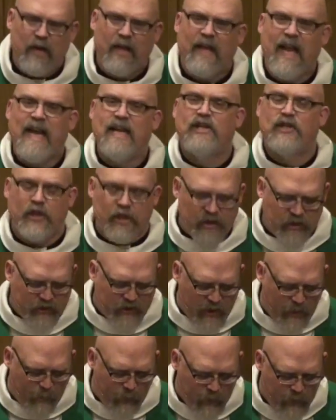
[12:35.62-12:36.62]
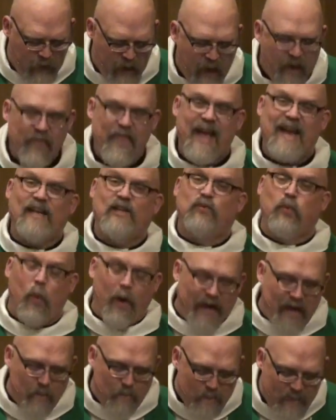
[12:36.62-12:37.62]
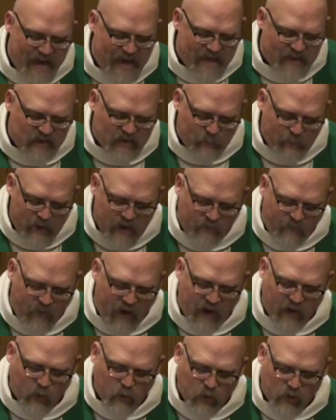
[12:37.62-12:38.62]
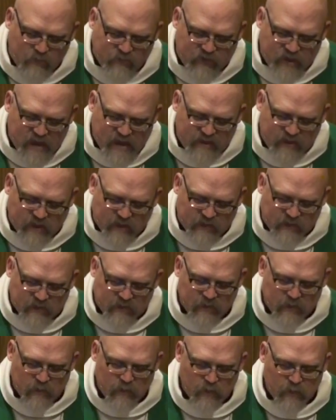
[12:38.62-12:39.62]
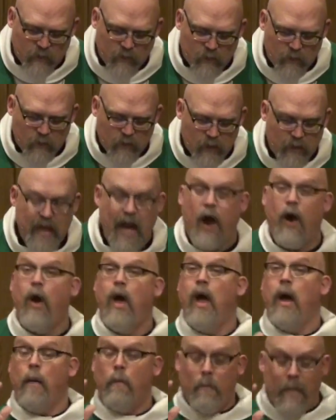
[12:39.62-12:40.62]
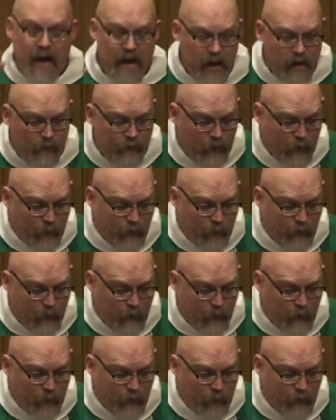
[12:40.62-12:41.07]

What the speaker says: relationship. That is what it means to be a follower of Jesus. Now, many of